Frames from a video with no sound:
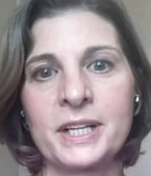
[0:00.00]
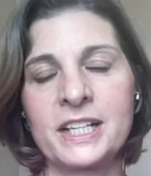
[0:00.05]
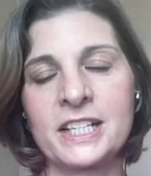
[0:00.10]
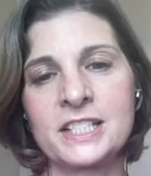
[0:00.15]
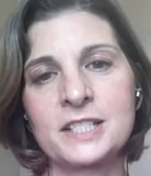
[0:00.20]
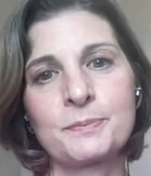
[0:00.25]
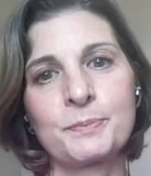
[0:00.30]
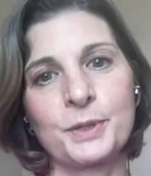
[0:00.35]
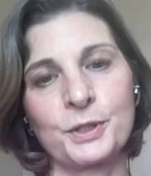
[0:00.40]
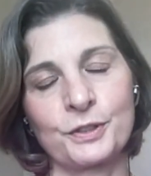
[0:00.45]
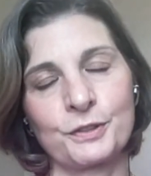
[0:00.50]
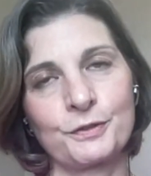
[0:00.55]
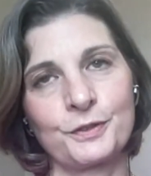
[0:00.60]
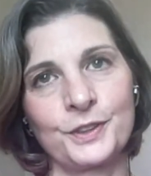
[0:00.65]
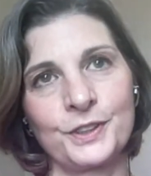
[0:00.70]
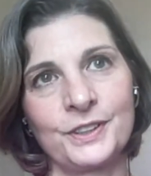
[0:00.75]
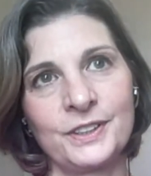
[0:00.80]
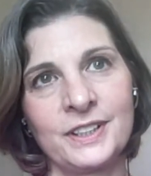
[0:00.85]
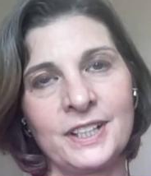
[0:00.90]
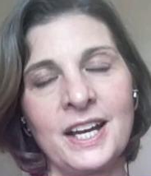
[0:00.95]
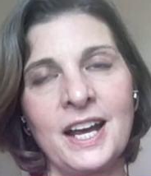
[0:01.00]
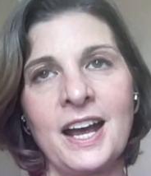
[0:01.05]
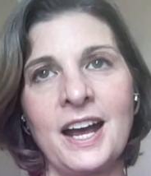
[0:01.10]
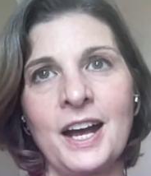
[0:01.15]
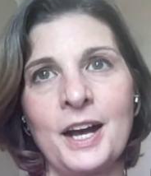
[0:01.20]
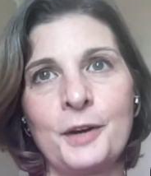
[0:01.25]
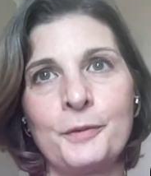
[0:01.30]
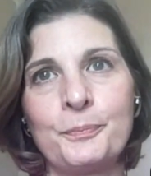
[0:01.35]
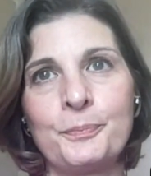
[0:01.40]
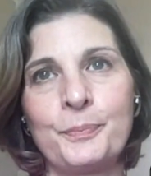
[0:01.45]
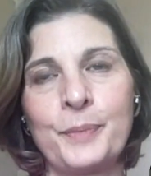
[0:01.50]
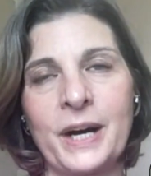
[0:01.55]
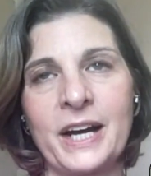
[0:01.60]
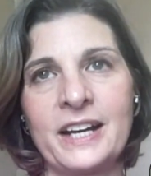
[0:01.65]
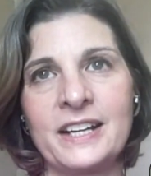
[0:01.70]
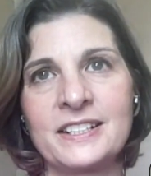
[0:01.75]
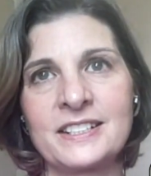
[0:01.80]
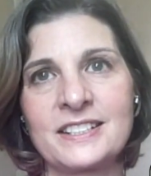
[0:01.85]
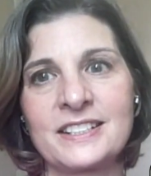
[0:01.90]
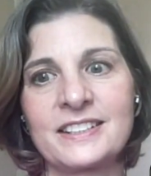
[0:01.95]
It is beautiful,
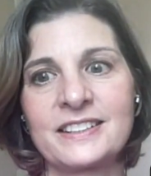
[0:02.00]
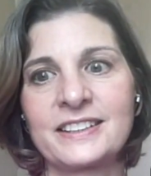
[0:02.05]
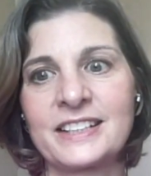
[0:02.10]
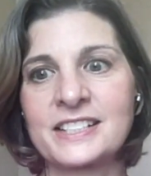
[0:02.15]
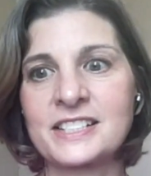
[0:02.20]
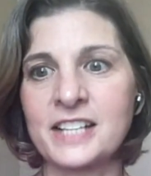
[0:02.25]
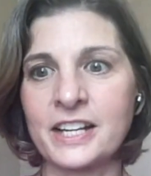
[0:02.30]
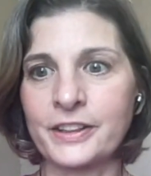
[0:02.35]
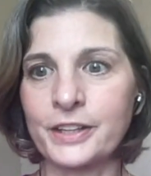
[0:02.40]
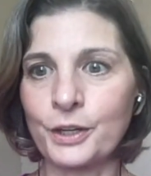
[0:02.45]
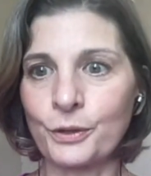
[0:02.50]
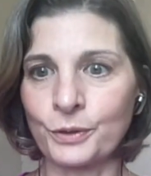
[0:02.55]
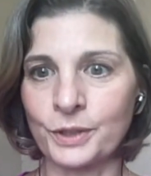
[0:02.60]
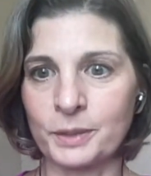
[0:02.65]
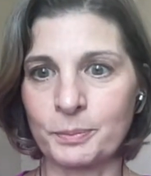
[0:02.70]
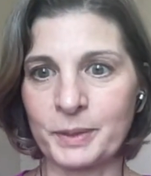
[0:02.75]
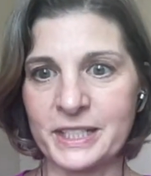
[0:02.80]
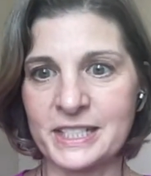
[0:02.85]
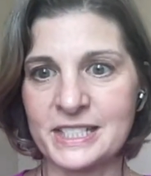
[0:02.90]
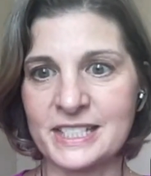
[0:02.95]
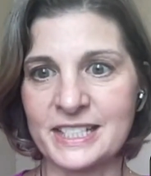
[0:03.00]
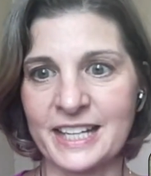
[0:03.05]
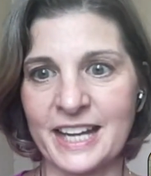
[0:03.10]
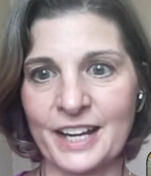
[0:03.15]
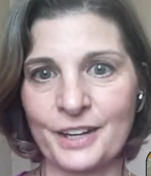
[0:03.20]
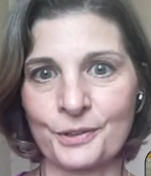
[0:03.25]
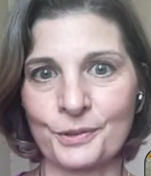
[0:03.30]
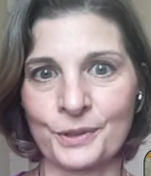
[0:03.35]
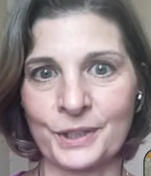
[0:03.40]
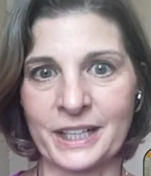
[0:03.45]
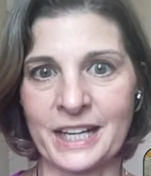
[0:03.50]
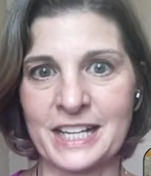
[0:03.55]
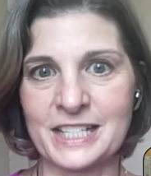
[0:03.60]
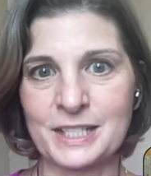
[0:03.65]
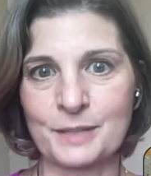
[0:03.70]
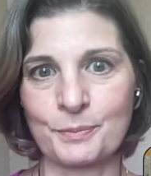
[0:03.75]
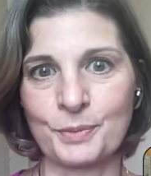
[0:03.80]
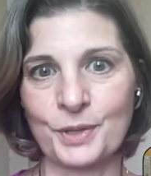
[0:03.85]
but that's not the only place to get organizing